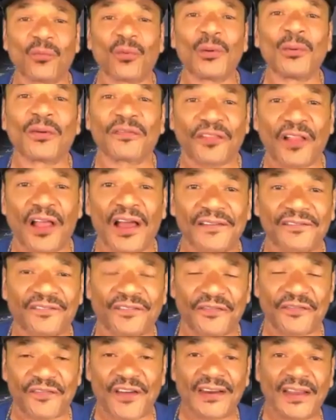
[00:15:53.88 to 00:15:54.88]
when we were flying
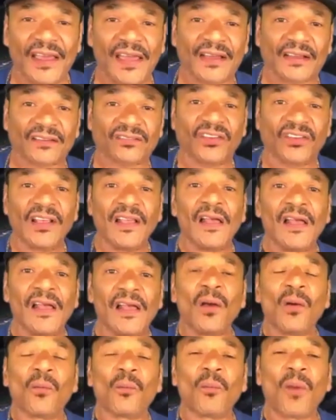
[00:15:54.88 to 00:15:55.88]
for FedEx,
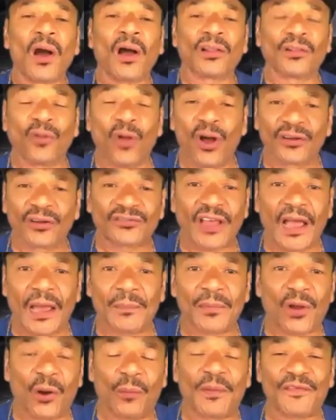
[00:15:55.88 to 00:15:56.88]
a long
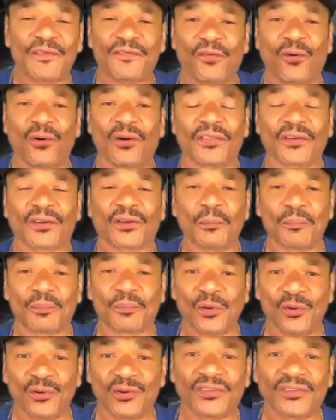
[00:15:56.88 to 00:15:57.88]
time ago, before the
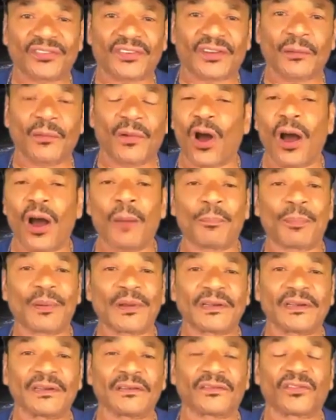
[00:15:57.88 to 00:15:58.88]
computers were up
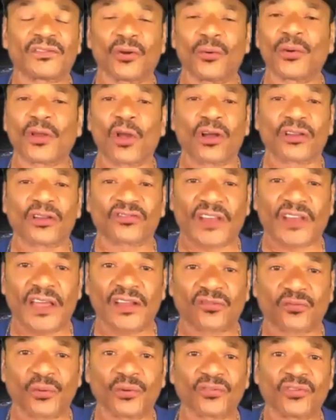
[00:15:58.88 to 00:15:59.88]
and doing our
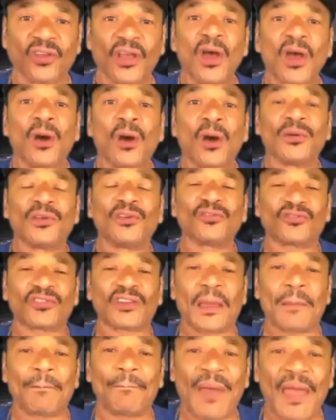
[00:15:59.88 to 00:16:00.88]
schedules, we used to
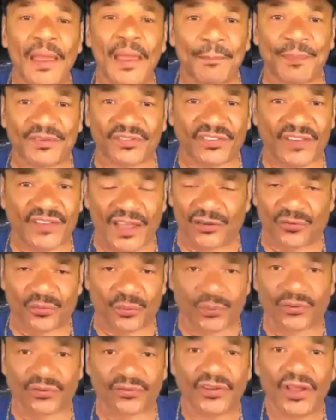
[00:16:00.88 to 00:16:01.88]
get paper
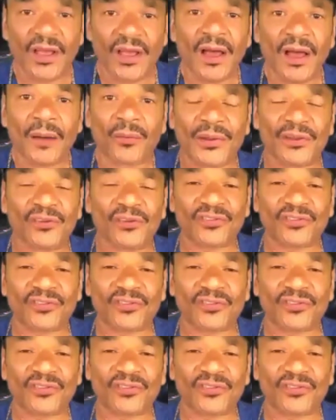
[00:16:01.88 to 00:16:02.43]
schedules. We